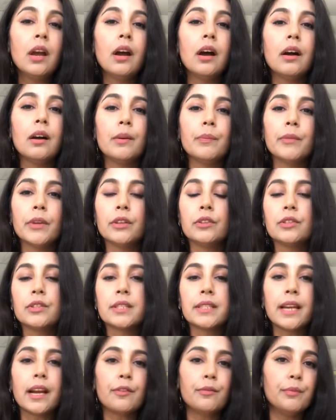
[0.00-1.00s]
Other
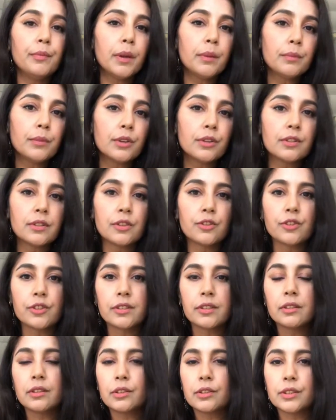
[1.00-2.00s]
staff members, such
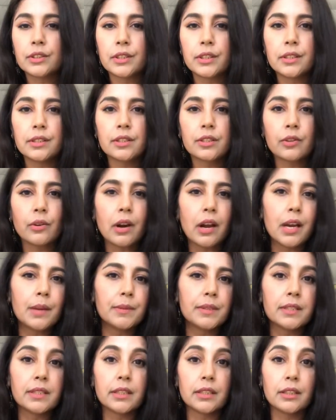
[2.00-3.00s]
as nurses,
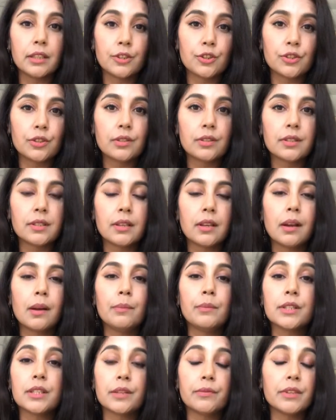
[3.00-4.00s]
scribes, and technicians
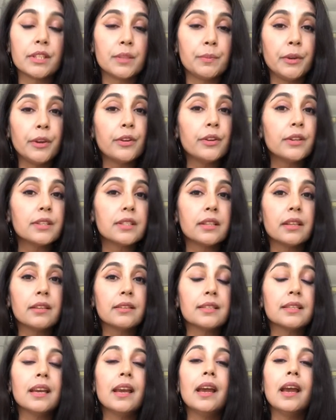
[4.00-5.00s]
must have experienced
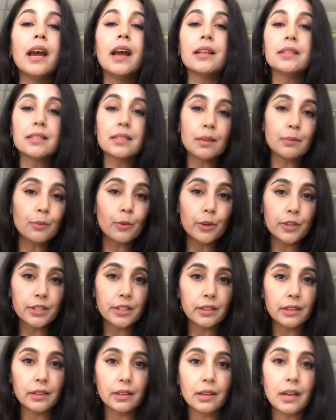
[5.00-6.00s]
this at some point
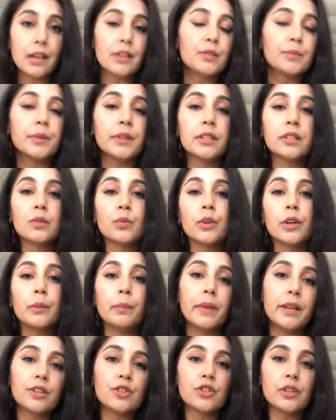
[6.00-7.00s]
in their lives, but it's worth
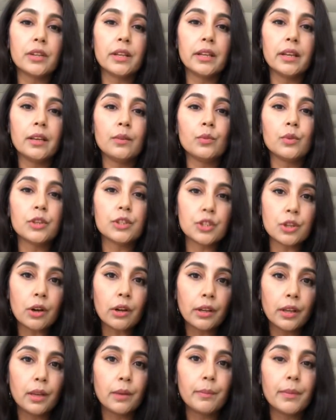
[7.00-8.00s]
mentioning and worth
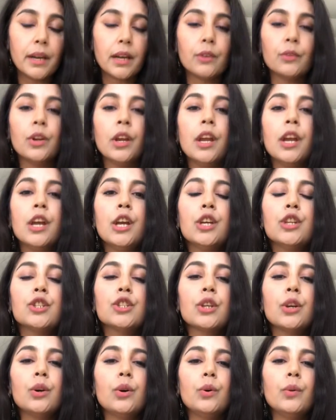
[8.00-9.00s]
talking about.
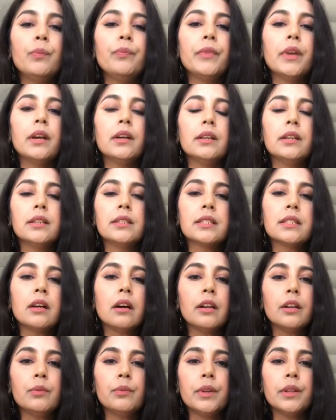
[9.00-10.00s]
So it
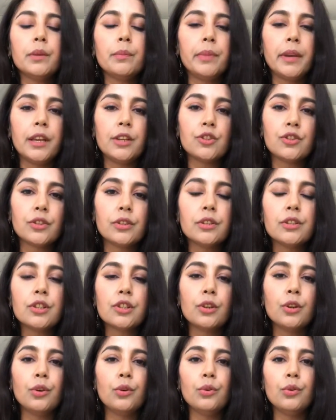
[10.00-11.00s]
started with a patient
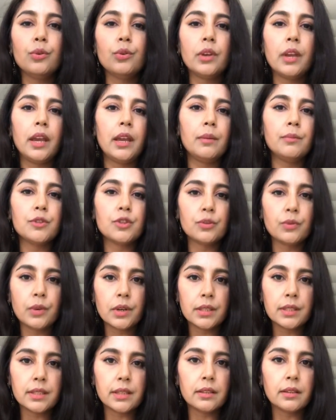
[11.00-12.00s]
who came to
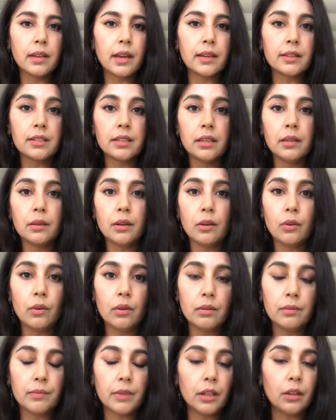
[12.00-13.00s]
us and had seen
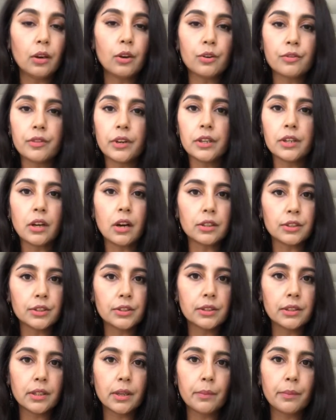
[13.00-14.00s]
a lot of our
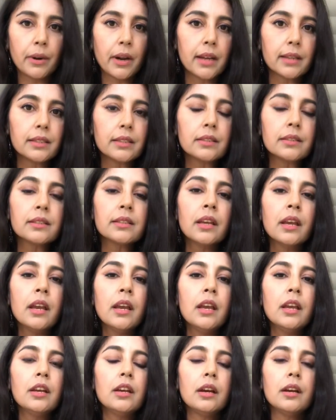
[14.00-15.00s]
doctors in our practice.
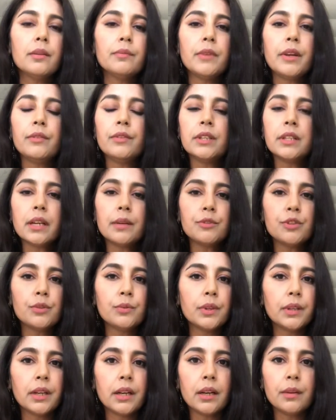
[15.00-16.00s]
Every time she
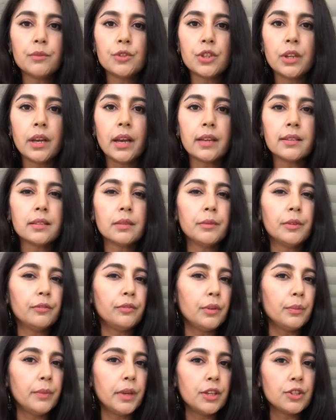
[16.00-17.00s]
would come, she had some
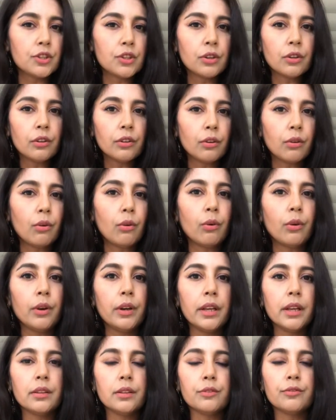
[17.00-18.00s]
inflammation on the
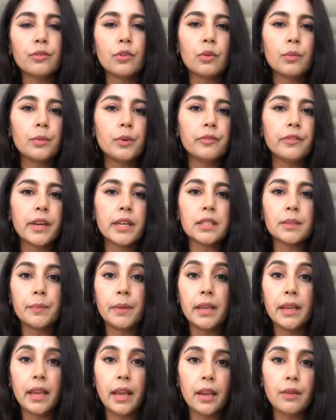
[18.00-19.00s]
cornea in the form of
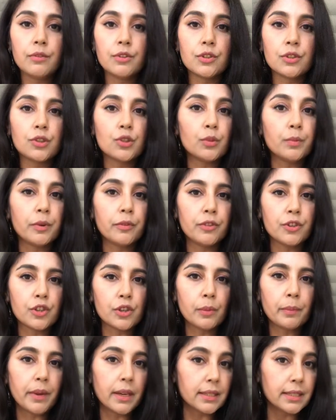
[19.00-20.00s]
SPK, which is
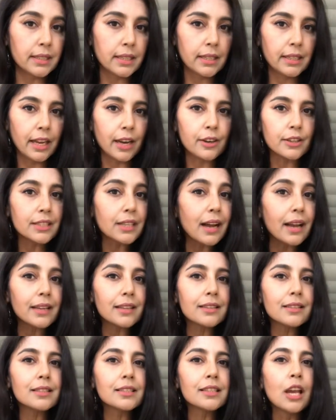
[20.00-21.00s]
superficial punctate
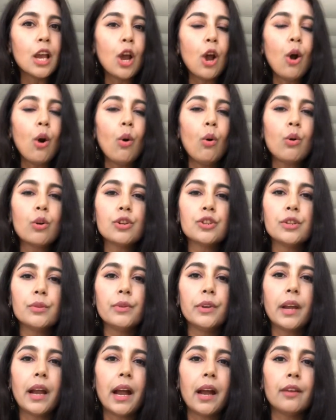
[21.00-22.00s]
keratitis, or she
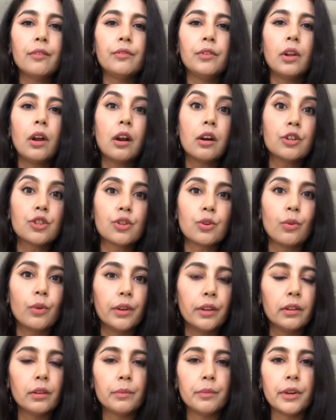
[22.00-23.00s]
would have large
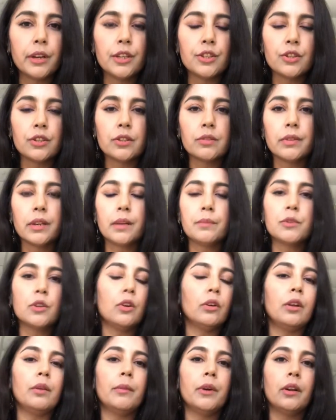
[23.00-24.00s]
corneal abrasions. When I'm
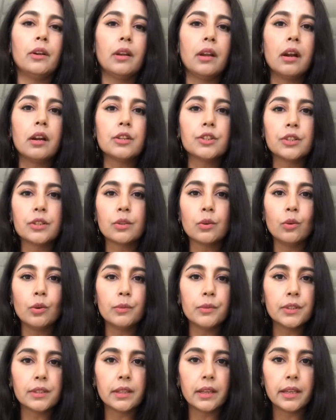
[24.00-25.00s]
talking about large, it's
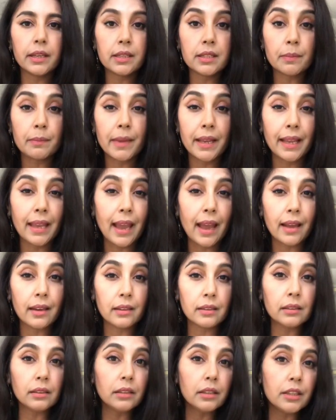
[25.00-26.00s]
almost like it's
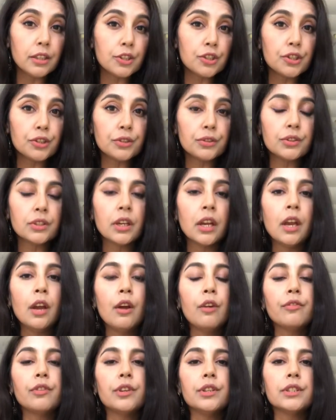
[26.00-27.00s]
mechanically induced.
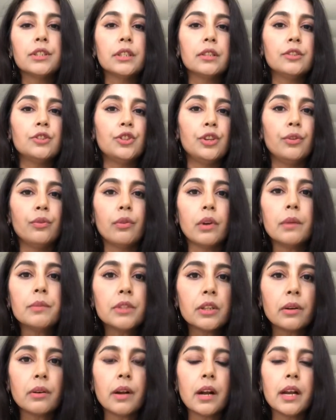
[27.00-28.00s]
For instance, she rubs
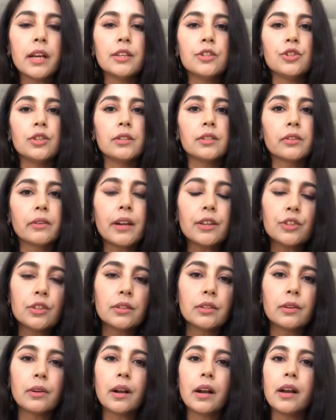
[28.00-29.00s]
her eyes, she scratches
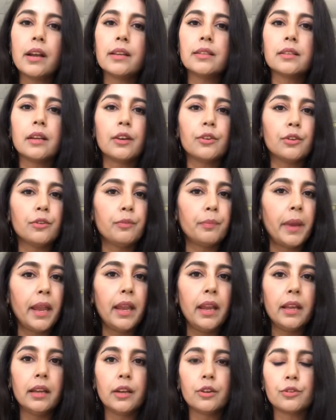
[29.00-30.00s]
her eyes out of
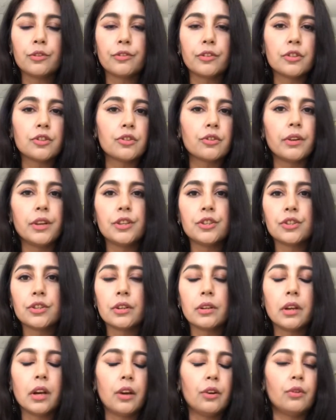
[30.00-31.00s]
pain, out of
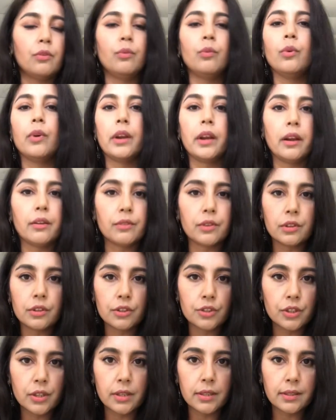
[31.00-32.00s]
frustration, out of whatever
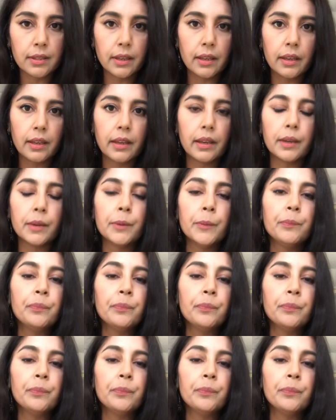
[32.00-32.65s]
she is thinking.